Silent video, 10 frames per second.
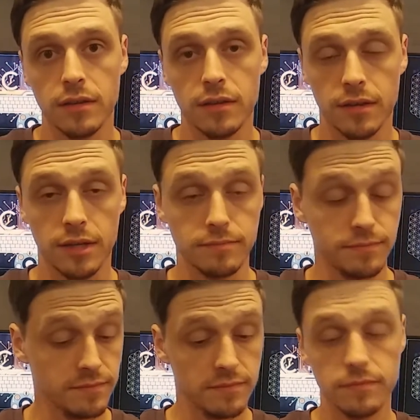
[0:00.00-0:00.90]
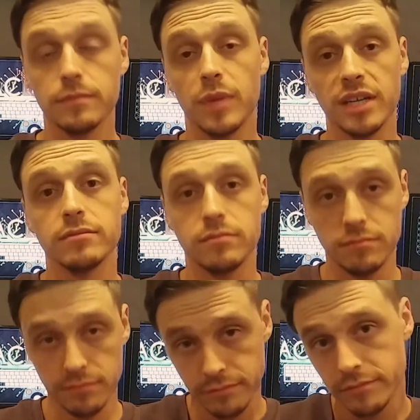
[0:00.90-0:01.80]
But
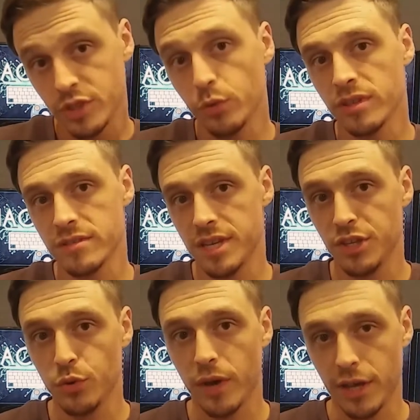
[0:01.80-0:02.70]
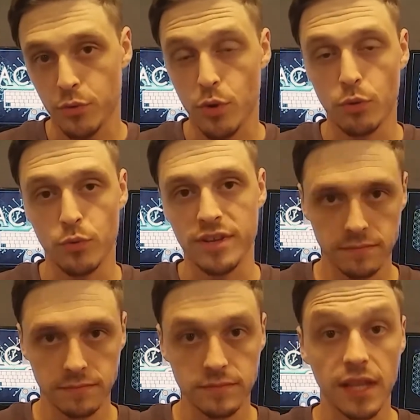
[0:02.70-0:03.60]
do continue at your own
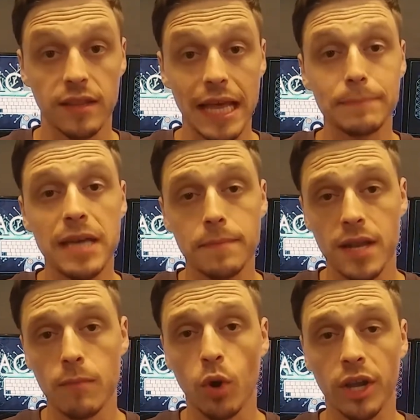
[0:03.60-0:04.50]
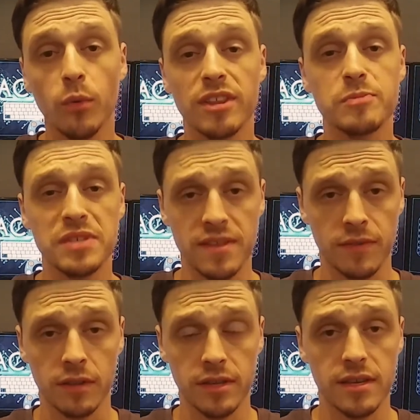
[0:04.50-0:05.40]
risk. Now, the laptop that I'm working with
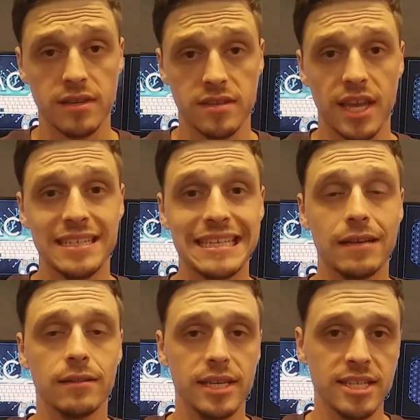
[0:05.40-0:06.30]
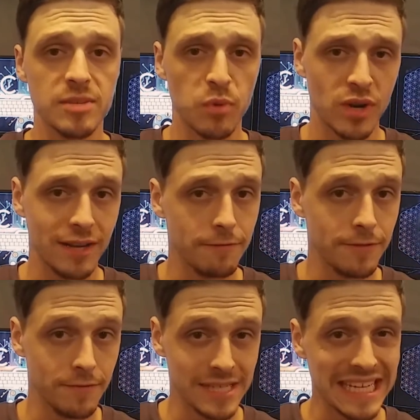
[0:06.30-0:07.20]
specifically is a Dell Inspiron
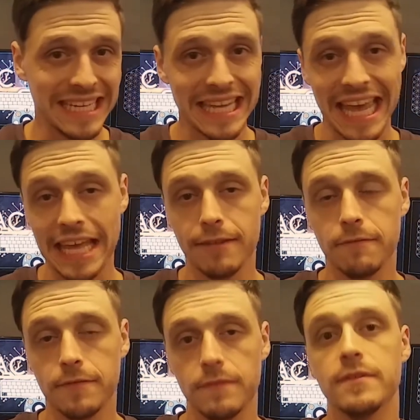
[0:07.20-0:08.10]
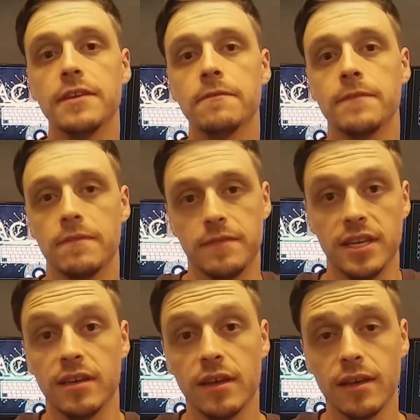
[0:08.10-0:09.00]
15
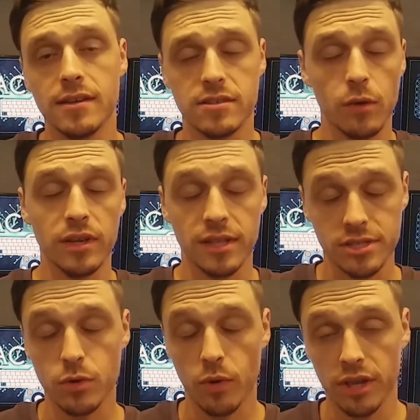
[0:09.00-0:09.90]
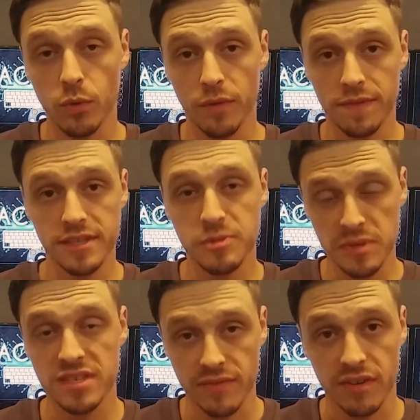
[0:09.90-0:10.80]
N5050. So unless you're working with this
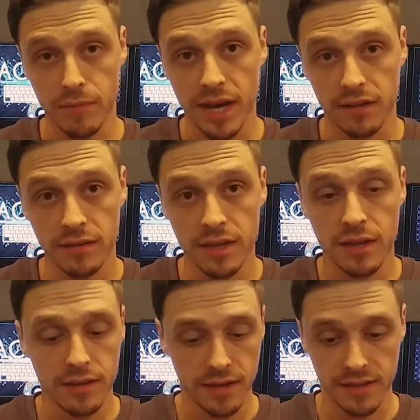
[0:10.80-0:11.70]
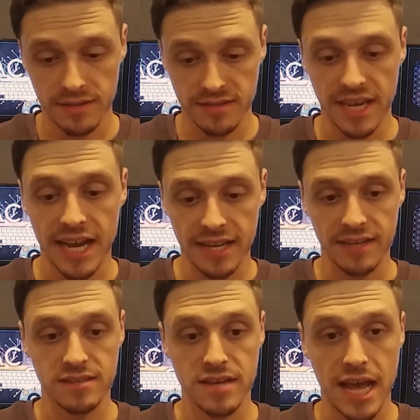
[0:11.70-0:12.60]
specific model, this guide
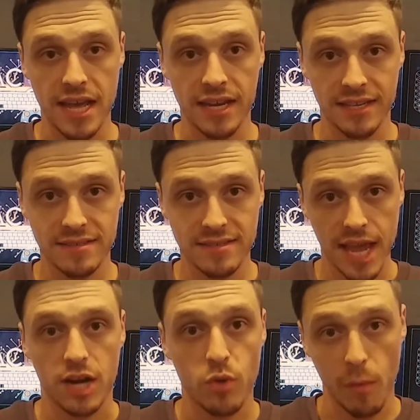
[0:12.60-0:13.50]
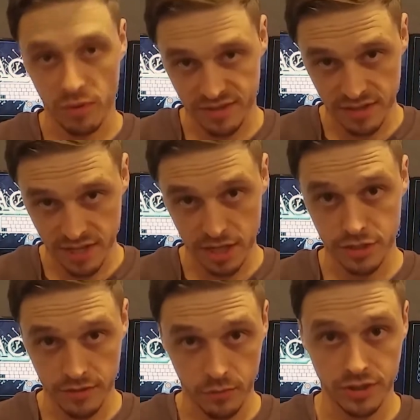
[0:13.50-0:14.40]
is not an exact
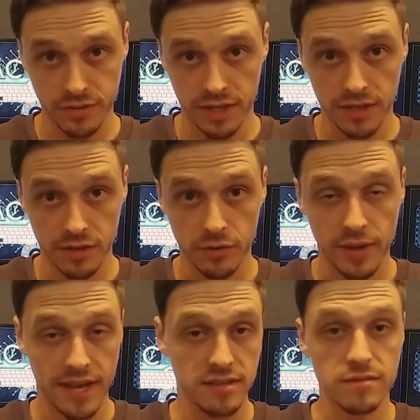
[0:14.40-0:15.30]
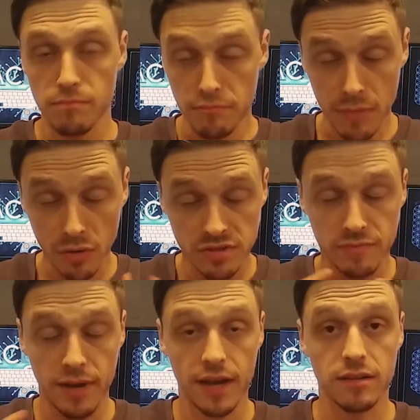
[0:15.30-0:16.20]
representation of what you need to do, as most
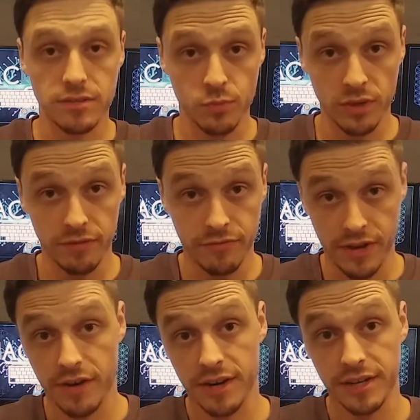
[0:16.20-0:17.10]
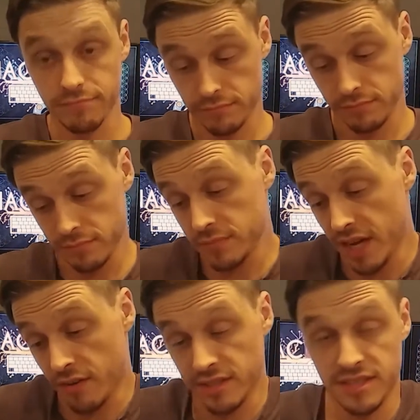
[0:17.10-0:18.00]
models will vary,
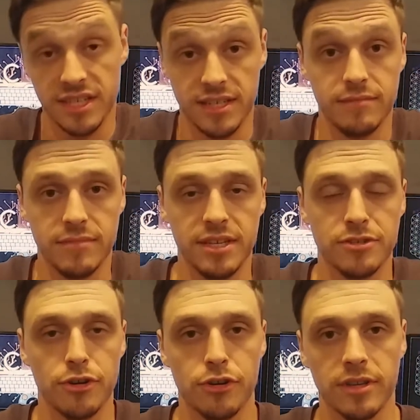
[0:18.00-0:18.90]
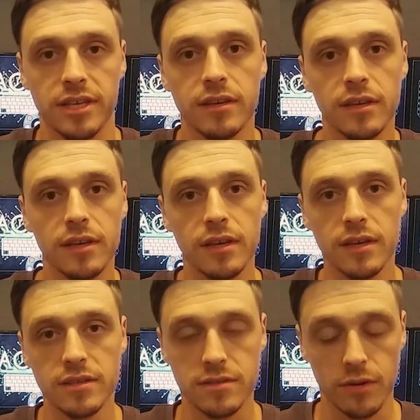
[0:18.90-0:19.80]
guaranteed, internally.
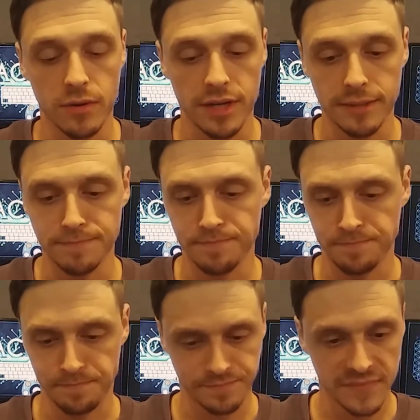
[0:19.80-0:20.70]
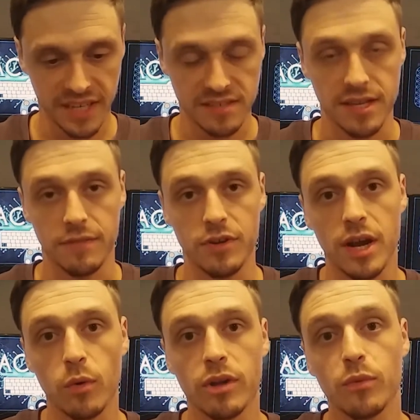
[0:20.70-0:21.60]
So, like I said, if you're
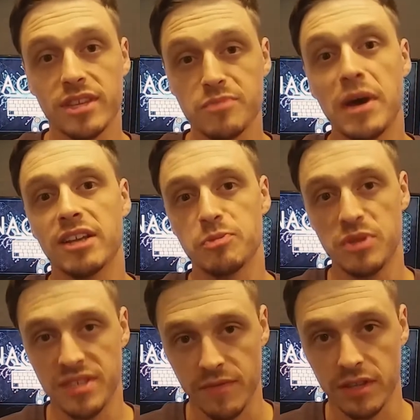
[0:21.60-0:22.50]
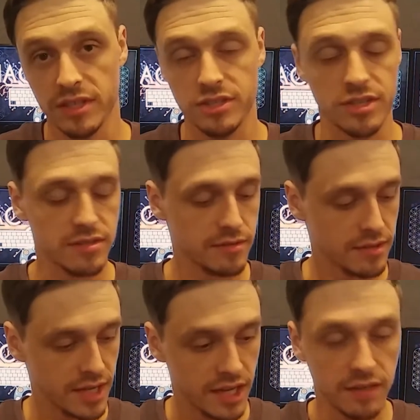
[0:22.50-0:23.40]
not working with this model specifically,
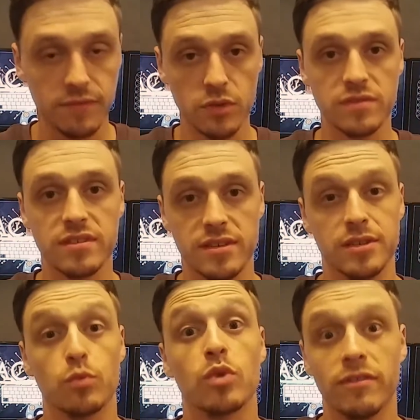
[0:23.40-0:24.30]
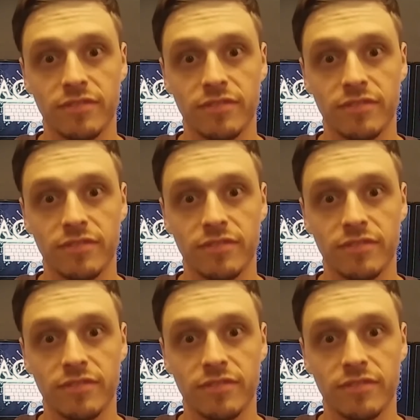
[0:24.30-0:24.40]
just kind of use this as a rough